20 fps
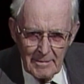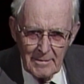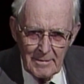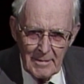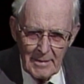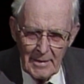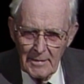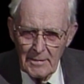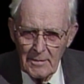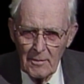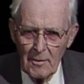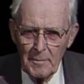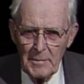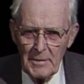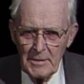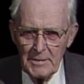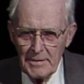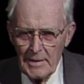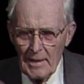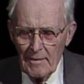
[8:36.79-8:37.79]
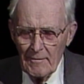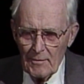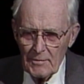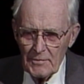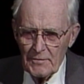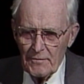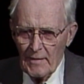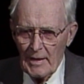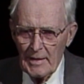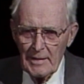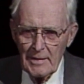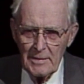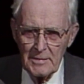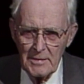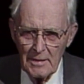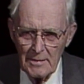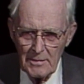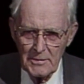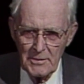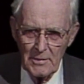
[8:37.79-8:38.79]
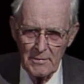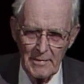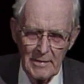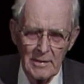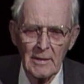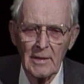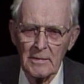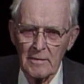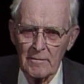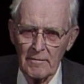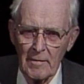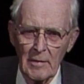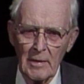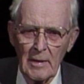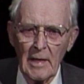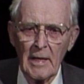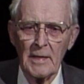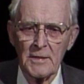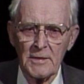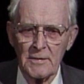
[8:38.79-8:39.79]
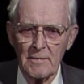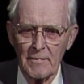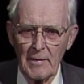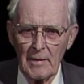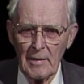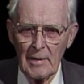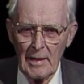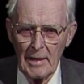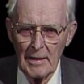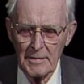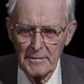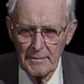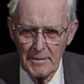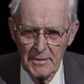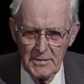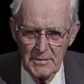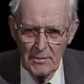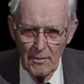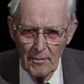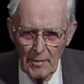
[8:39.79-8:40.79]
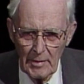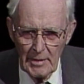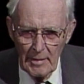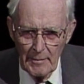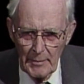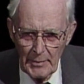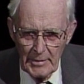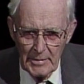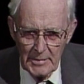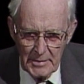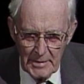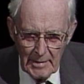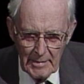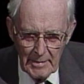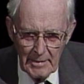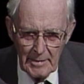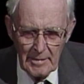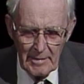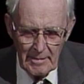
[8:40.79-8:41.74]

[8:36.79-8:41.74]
get the Hopis and Navajos fighting each other so they can get the very last of their lands, because the oil companies and